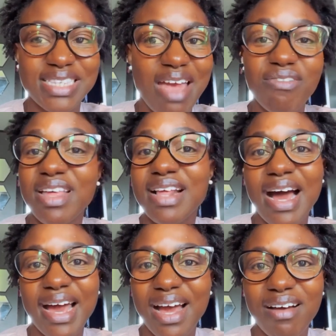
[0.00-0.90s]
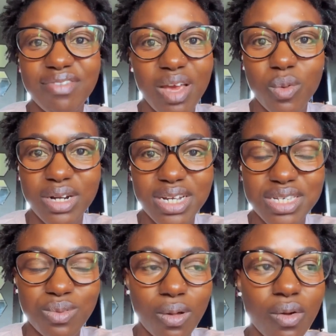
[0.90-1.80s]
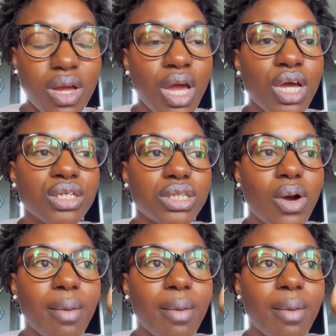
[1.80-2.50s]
Everything that I have, they wanted it as well. So I